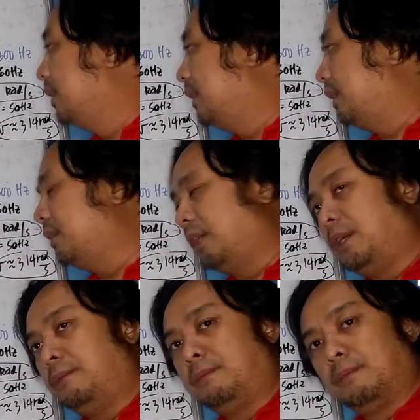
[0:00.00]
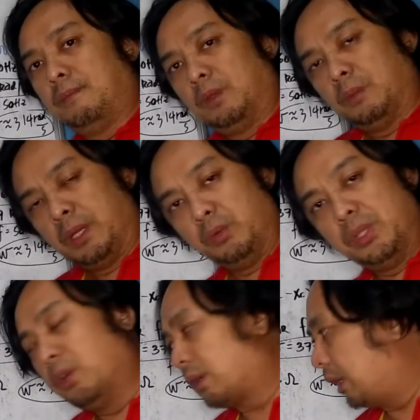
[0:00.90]
And then, by
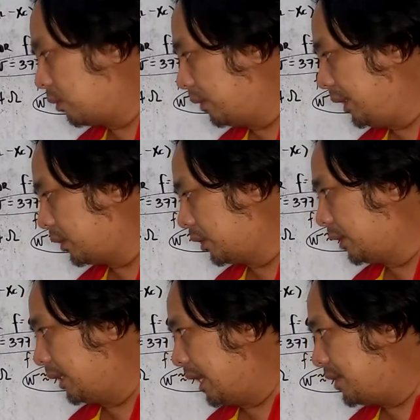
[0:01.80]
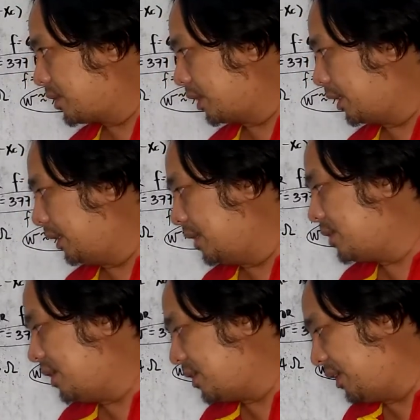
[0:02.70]
using your calculator, the answer is
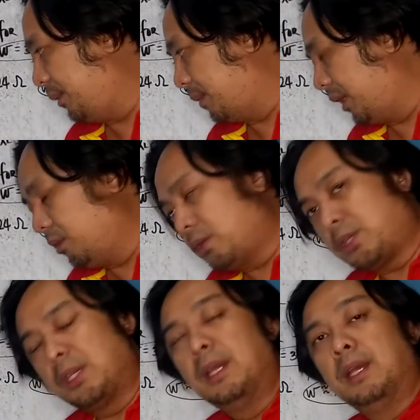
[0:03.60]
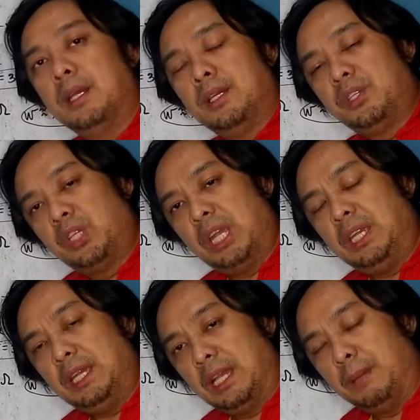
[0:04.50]
60 minus
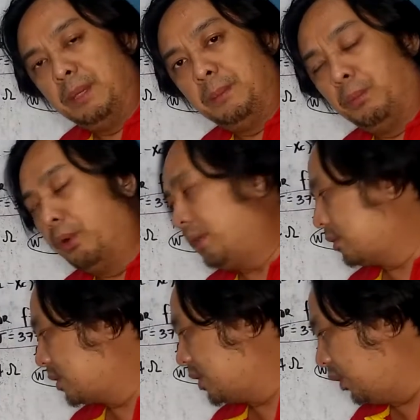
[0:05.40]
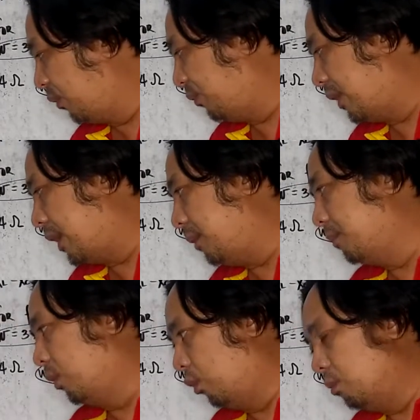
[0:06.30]

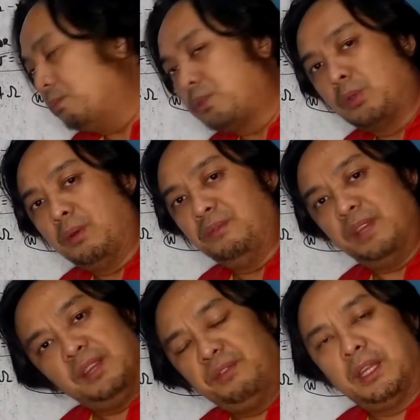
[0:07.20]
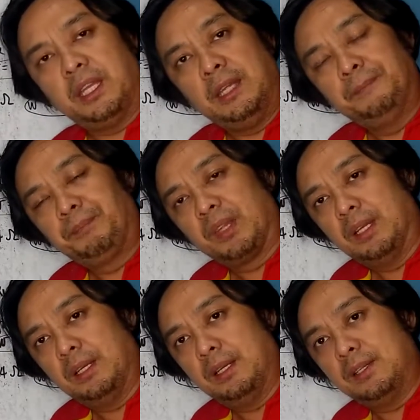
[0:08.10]
J11.05 ohms. So, very, very
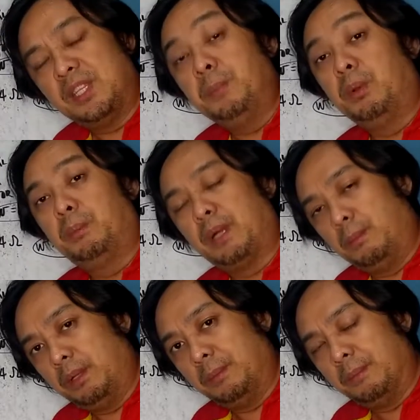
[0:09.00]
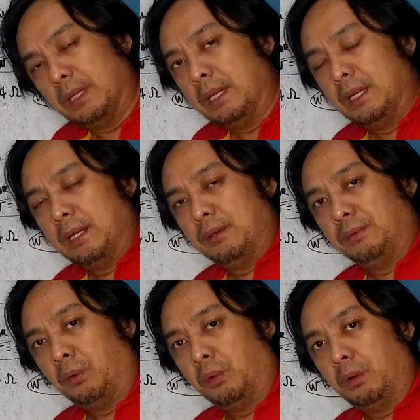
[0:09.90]
a uh, simple problem
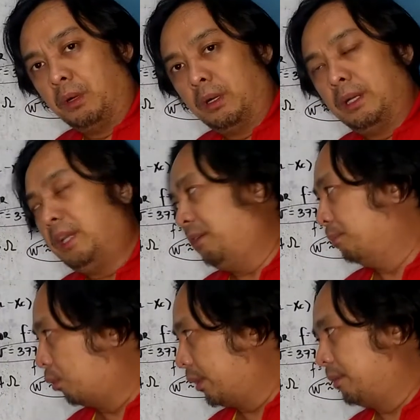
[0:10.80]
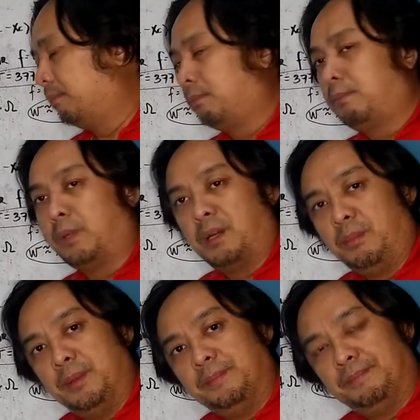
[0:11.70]
for a board
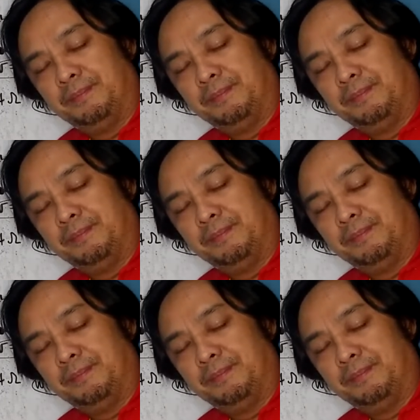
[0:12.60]
problem.